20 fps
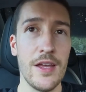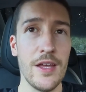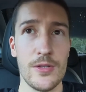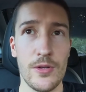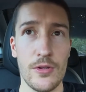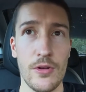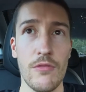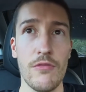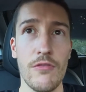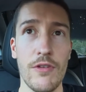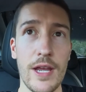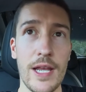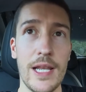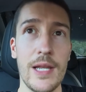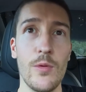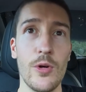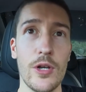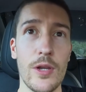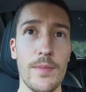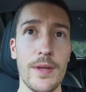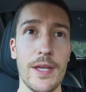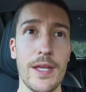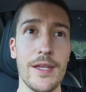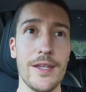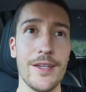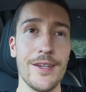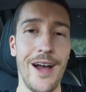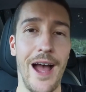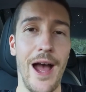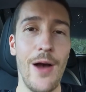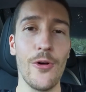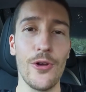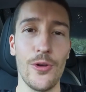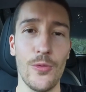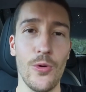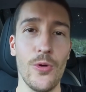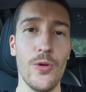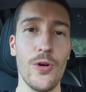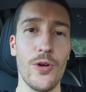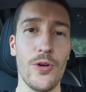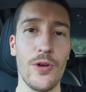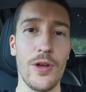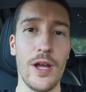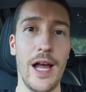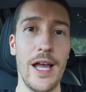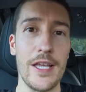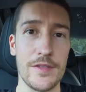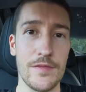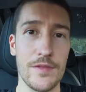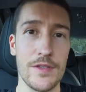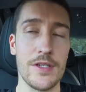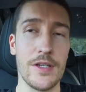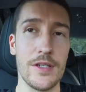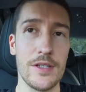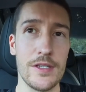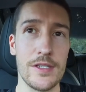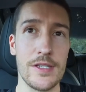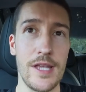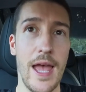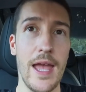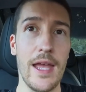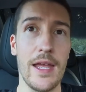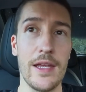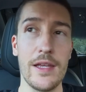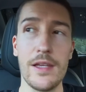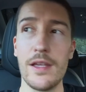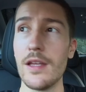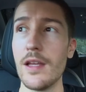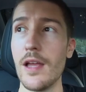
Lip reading: So I don't really want to be out on a walk as the sun's setting.